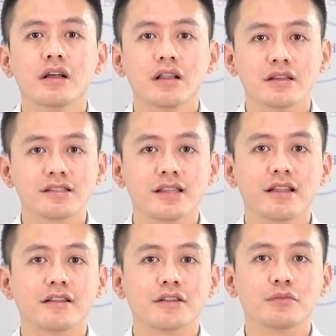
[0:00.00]
The
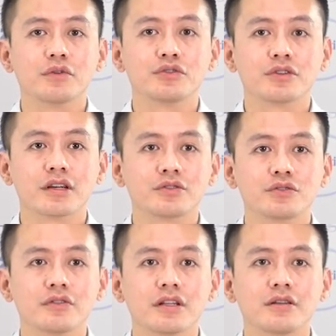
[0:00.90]
standalone motion
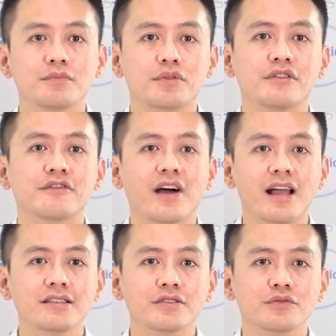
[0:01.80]
controller
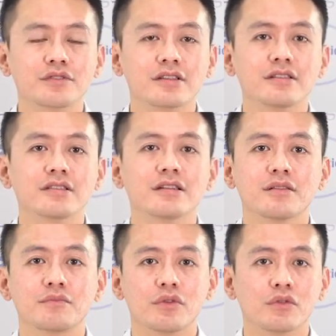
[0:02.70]
provides users
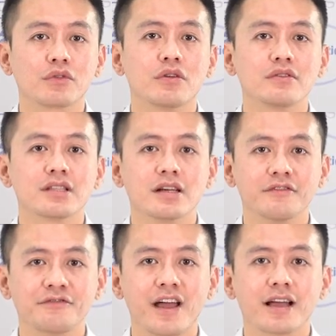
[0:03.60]
a more
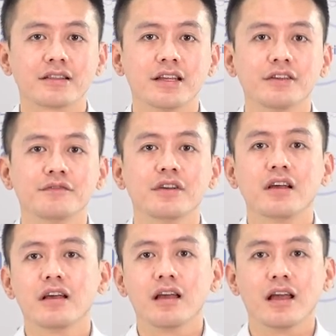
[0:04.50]
cost-effective
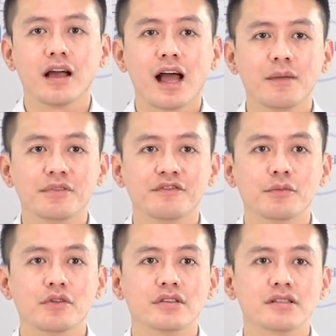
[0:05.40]
and
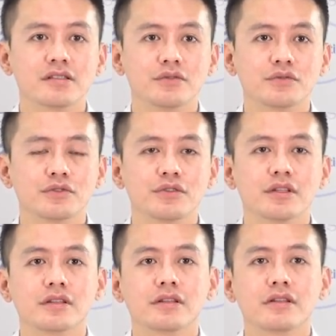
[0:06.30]
high-performance solution.
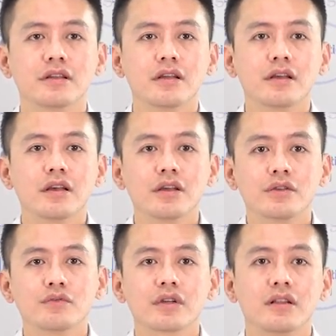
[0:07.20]

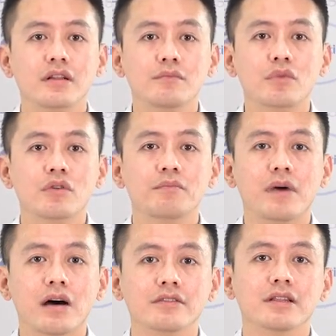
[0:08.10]
You can learn more
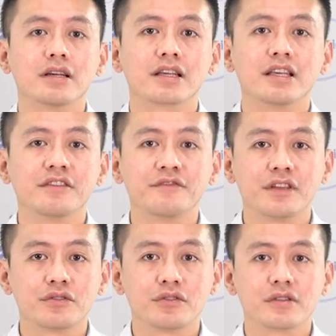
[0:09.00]
about the key
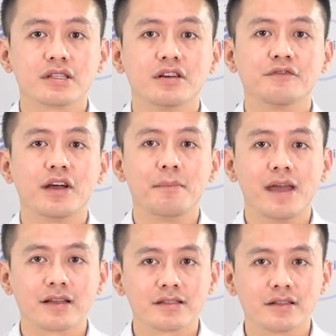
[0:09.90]
features of
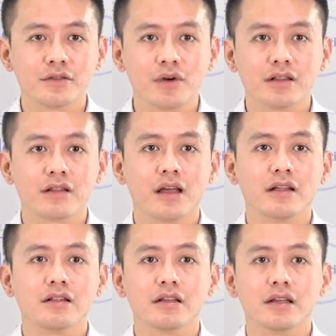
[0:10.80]

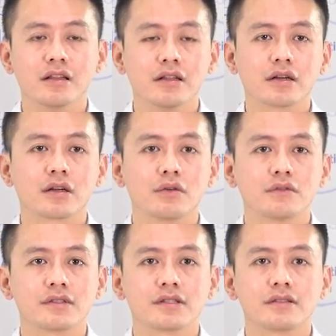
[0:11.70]
AMAX-3110 in the
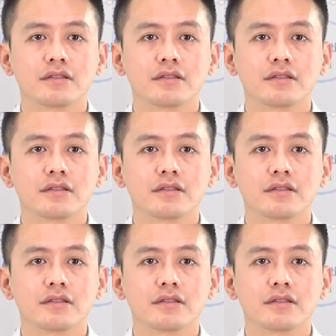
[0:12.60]
course.